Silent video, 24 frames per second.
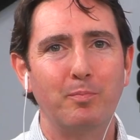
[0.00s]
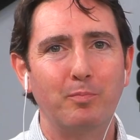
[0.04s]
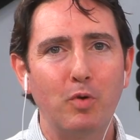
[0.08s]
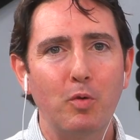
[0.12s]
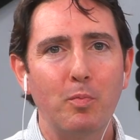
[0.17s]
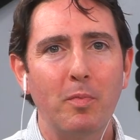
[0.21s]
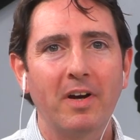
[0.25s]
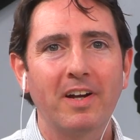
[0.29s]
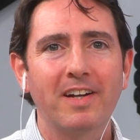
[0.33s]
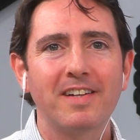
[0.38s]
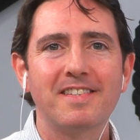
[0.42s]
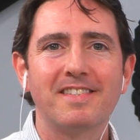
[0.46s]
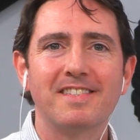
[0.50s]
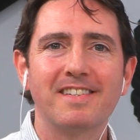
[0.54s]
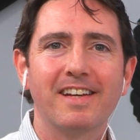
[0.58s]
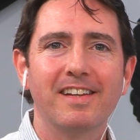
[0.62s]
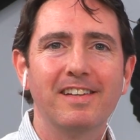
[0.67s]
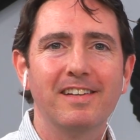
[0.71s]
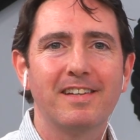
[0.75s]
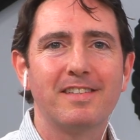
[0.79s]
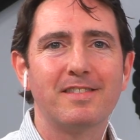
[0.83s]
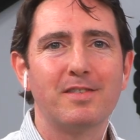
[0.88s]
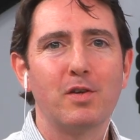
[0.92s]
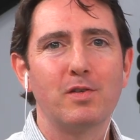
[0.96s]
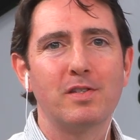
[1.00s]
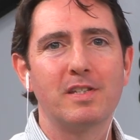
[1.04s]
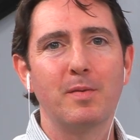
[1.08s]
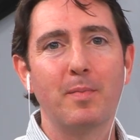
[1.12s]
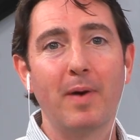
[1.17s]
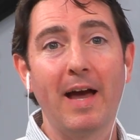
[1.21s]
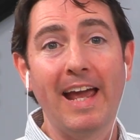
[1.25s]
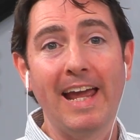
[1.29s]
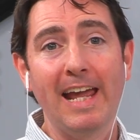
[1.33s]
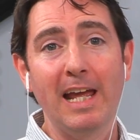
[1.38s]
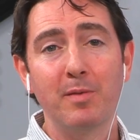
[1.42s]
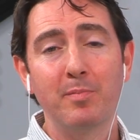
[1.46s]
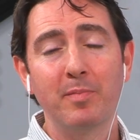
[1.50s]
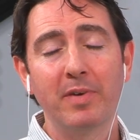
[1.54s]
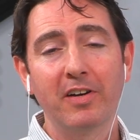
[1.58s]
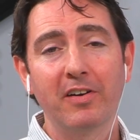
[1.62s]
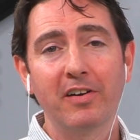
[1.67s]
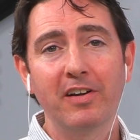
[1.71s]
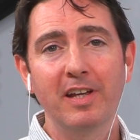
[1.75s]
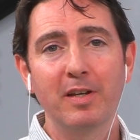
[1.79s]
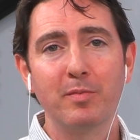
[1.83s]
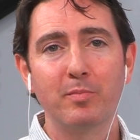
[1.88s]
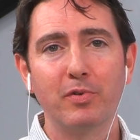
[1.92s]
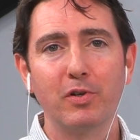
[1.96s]
Brew Markets Daily is hosted by
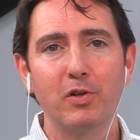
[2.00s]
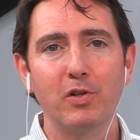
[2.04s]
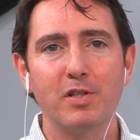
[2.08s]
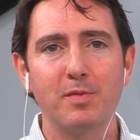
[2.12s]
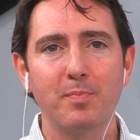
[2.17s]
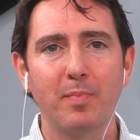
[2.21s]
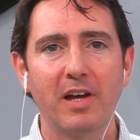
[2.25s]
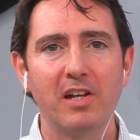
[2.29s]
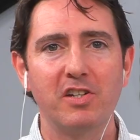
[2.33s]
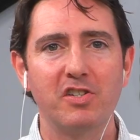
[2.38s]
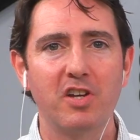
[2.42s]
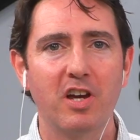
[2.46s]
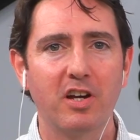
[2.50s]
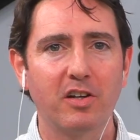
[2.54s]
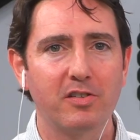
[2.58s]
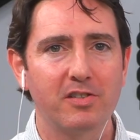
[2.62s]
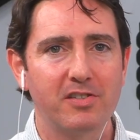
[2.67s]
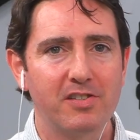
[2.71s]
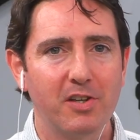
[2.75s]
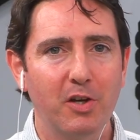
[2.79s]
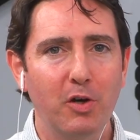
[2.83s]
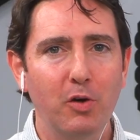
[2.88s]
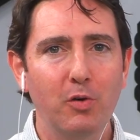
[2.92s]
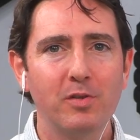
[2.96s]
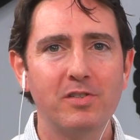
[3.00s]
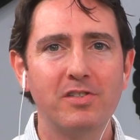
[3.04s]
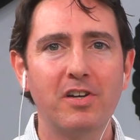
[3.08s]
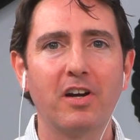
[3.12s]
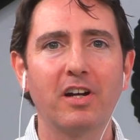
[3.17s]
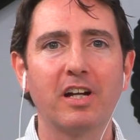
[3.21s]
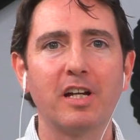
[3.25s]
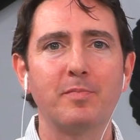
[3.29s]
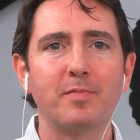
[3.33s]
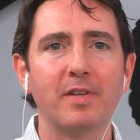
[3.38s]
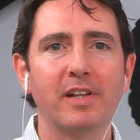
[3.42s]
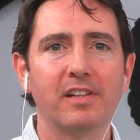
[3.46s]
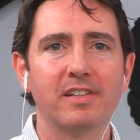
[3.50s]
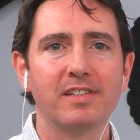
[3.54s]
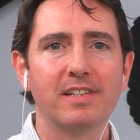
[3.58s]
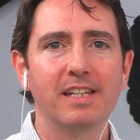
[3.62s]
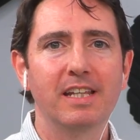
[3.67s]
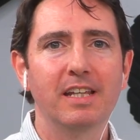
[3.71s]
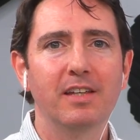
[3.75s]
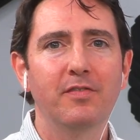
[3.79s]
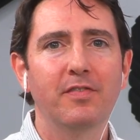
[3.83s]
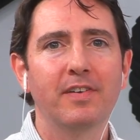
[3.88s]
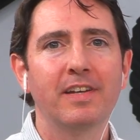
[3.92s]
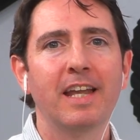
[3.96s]
Emery and produced by John Crotteau, Tariq
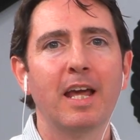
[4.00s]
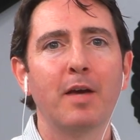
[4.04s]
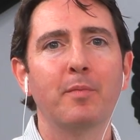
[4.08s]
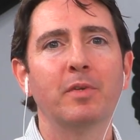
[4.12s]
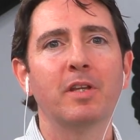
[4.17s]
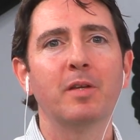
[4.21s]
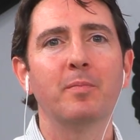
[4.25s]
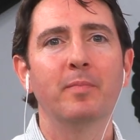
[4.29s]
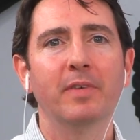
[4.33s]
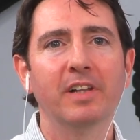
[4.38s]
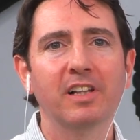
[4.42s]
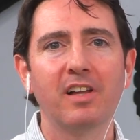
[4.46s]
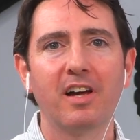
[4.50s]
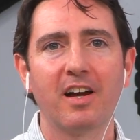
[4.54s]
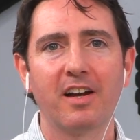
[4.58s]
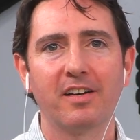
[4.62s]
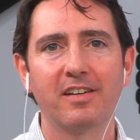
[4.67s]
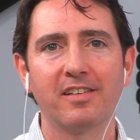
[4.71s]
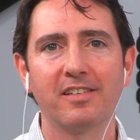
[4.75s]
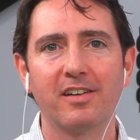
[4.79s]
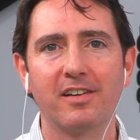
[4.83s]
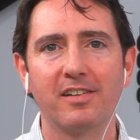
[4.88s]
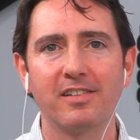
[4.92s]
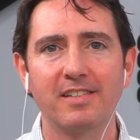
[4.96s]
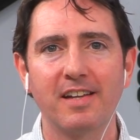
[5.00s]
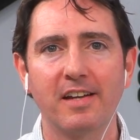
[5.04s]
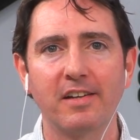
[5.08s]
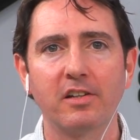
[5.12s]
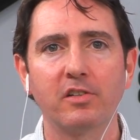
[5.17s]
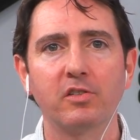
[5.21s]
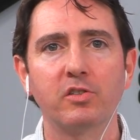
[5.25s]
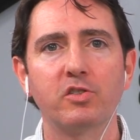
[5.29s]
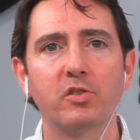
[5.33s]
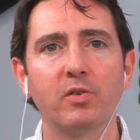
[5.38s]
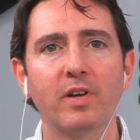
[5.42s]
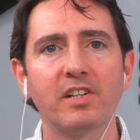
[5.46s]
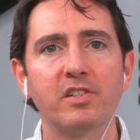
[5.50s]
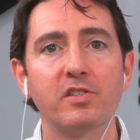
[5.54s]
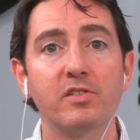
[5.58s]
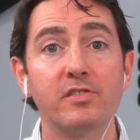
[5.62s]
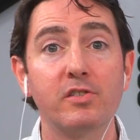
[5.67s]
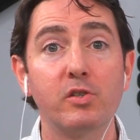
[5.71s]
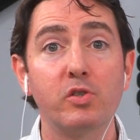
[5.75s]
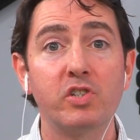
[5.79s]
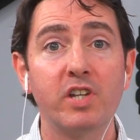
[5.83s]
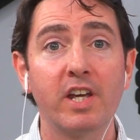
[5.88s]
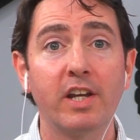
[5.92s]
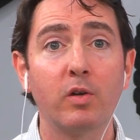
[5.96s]
Abdellatif, and Emily Milliron. Our technical director
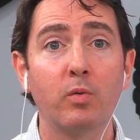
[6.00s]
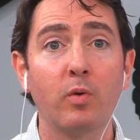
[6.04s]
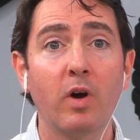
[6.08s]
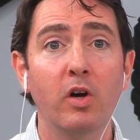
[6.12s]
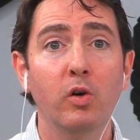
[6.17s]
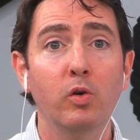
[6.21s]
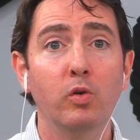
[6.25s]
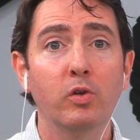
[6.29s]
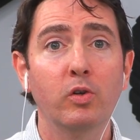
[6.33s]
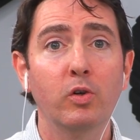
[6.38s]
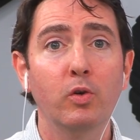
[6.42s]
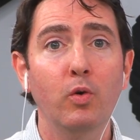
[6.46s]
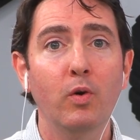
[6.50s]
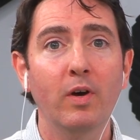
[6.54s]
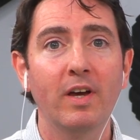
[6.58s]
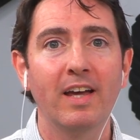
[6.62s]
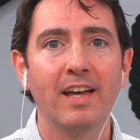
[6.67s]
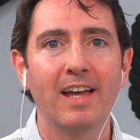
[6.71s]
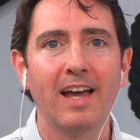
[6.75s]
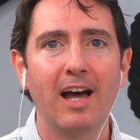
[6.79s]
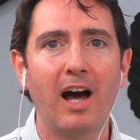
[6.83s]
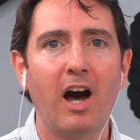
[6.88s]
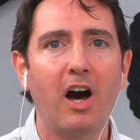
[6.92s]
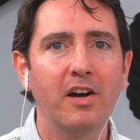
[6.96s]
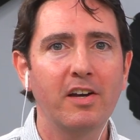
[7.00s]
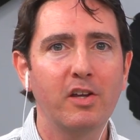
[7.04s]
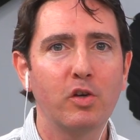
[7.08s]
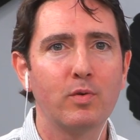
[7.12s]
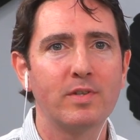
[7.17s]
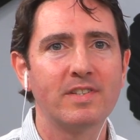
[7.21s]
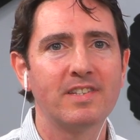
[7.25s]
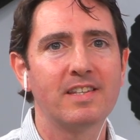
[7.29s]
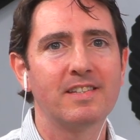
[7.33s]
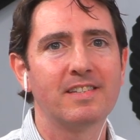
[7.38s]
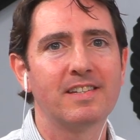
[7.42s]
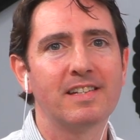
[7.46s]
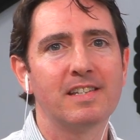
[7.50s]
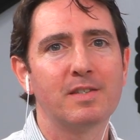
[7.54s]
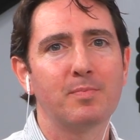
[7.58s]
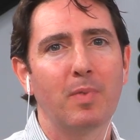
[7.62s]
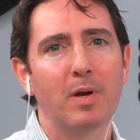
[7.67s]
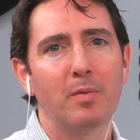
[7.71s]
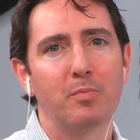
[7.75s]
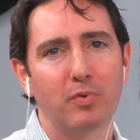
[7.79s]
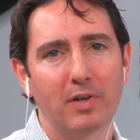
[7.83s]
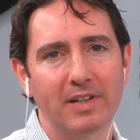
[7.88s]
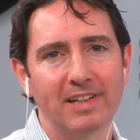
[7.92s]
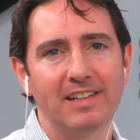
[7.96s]
is Uchenna Nwaogu, audio assistance
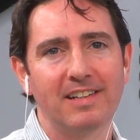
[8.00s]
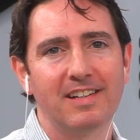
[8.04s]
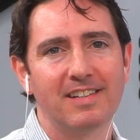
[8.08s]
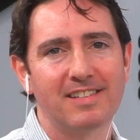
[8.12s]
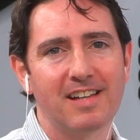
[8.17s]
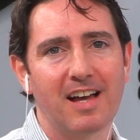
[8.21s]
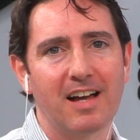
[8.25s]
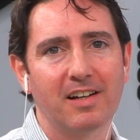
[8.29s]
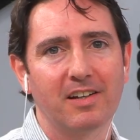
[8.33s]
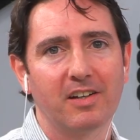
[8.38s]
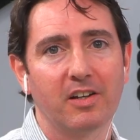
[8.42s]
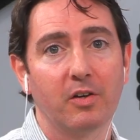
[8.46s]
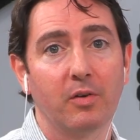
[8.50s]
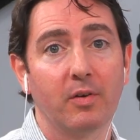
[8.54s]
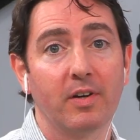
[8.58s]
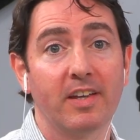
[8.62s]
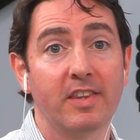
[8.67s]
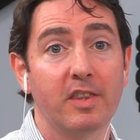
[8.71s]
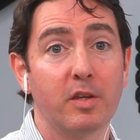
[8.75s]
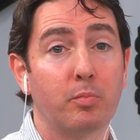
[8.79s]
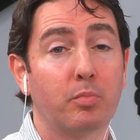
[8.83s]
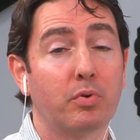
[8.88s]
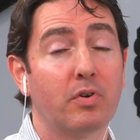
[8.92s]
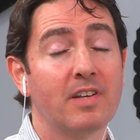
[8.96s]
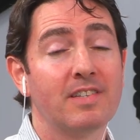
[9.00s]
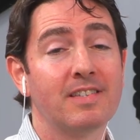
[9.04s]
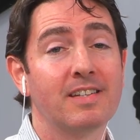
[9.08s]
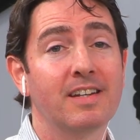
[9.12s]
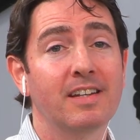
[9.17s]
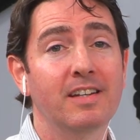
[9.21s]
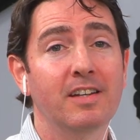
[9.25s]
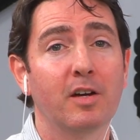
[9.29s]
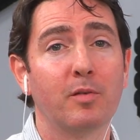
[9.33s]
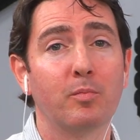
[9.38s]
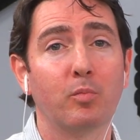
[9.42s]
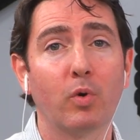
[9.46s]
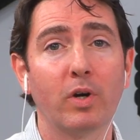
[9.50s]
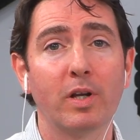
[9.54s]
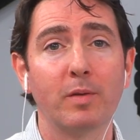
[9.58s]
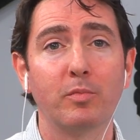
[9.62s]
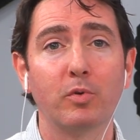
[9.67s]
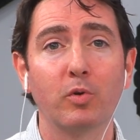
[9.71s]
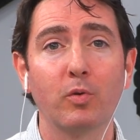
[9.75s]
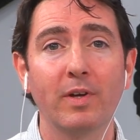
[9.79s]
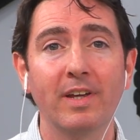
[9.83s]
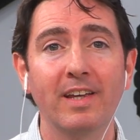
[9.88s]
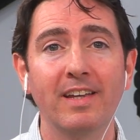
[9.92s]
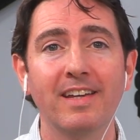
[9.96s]
by Brittany DeTaco, and the president of Morning
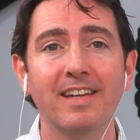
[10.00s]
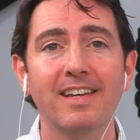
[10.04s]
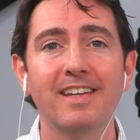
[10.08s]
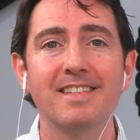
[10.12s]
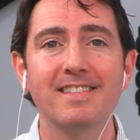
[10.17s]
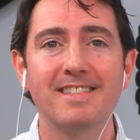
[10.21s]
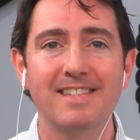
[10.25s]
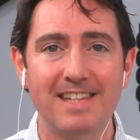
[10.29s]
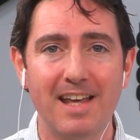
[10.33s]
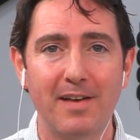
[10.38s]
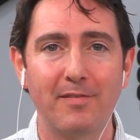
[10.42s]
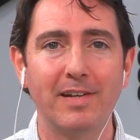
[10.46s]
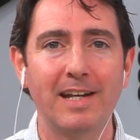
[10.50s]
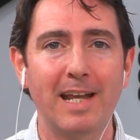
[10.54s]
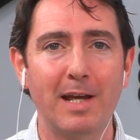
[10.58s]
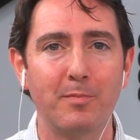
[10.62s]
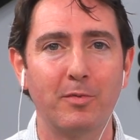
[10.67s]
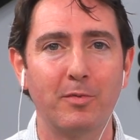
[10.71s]
Brew Inc. is Devin